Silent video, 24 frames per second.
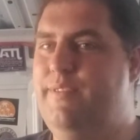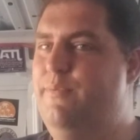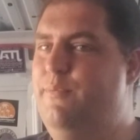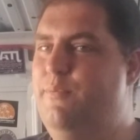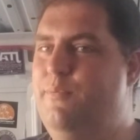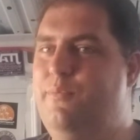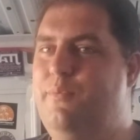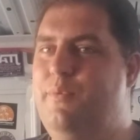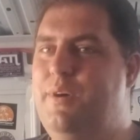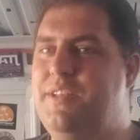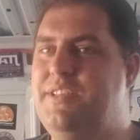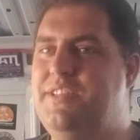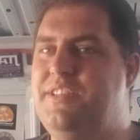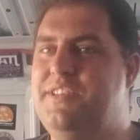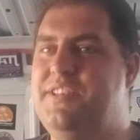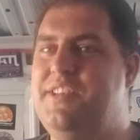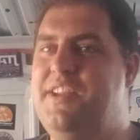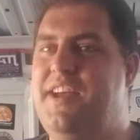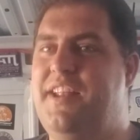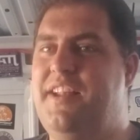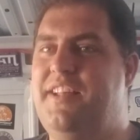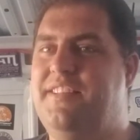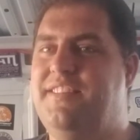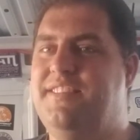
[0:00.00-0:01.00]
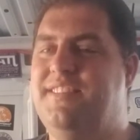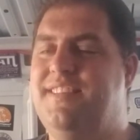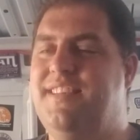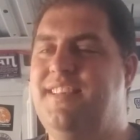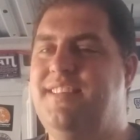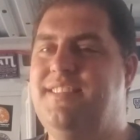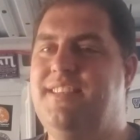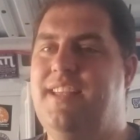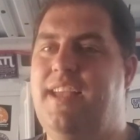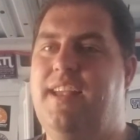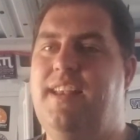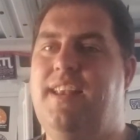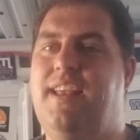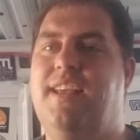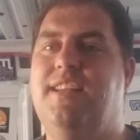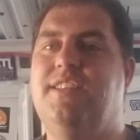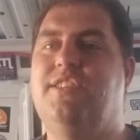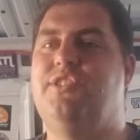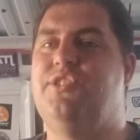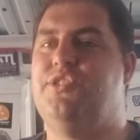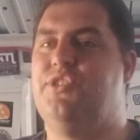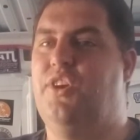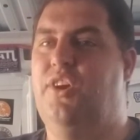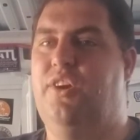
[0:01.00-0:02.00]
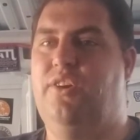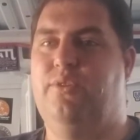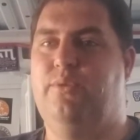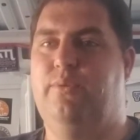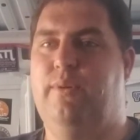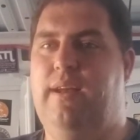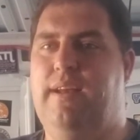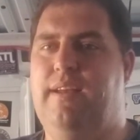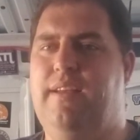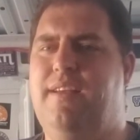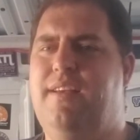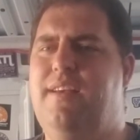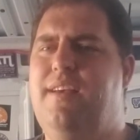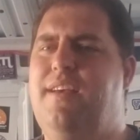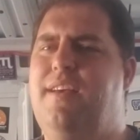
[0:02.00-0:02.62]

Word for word: What's not on this list yet? It's Star Trek.